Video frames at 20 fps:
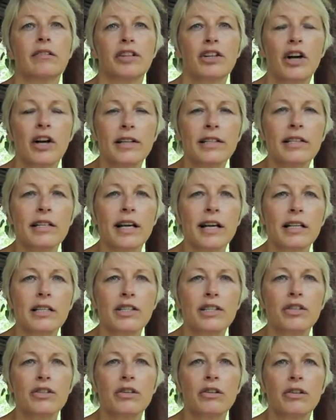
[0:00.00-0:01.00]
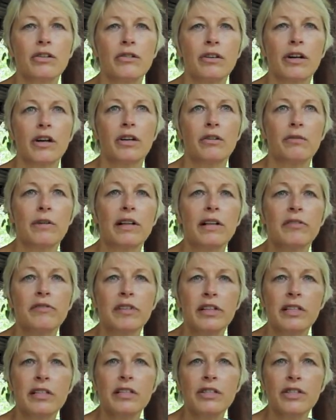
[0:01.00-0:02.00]
context
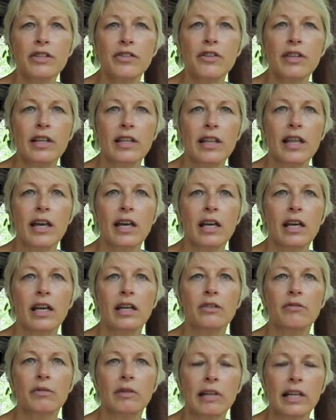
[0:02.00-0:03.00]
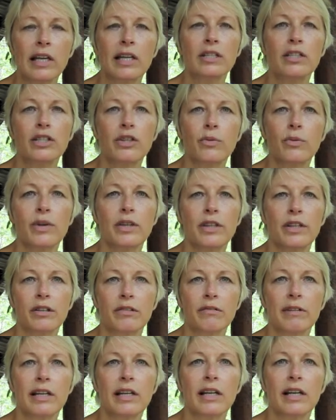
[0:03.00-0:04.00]
relevant, so that they can relate to what they're
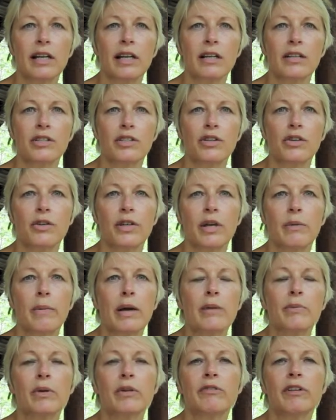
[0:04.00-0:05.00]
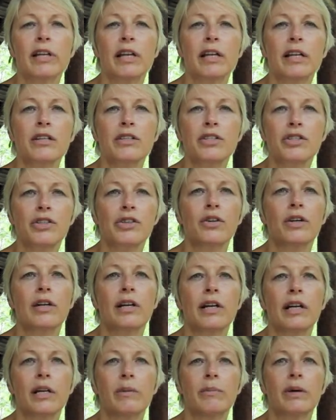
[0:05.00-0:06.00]
reading. So they might be reading a
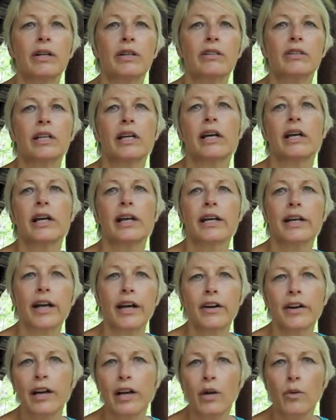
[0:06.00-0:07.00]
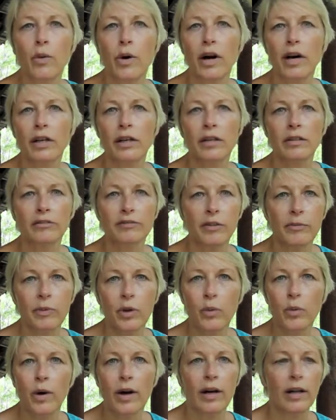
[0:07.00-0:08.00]
story about carrying water from the
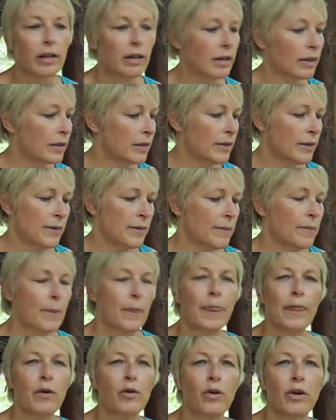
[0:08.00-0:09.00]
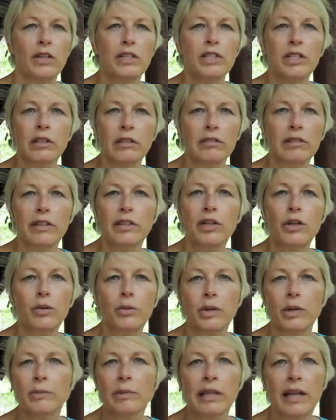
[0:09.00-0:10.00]
well, or children who
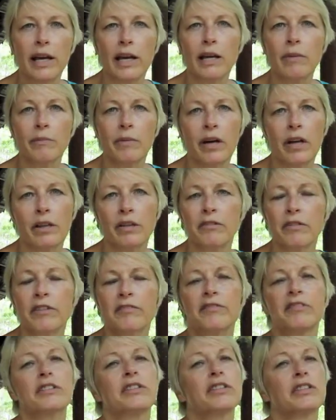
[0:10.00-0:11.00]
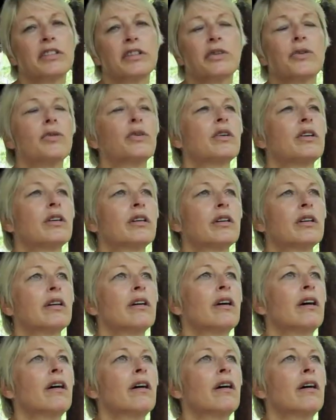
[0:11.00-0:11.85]
were playing by the river, or